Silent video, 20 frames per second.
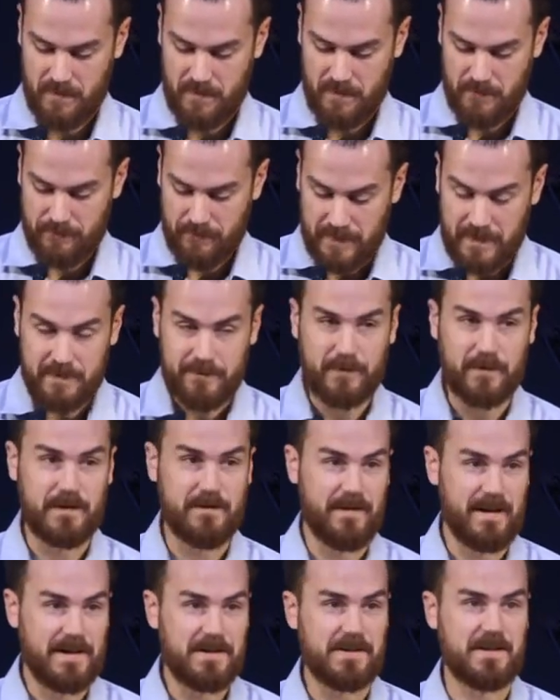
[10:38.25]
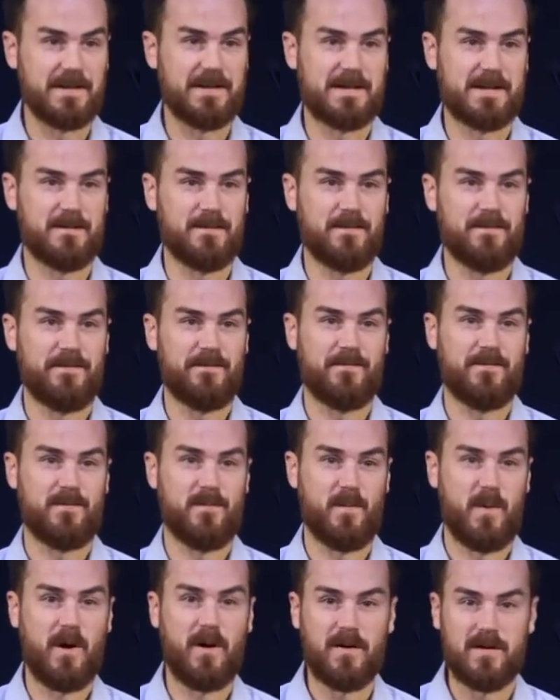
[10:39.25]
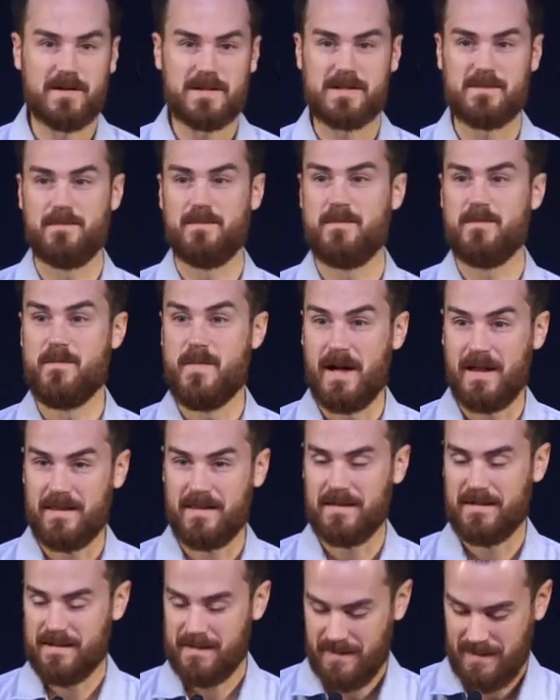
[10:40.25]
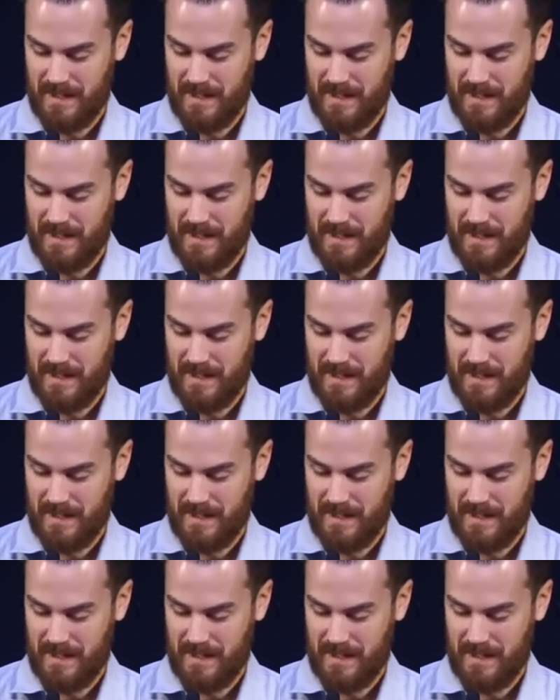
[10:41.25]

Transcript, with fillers: faithful evangelism Paul's method,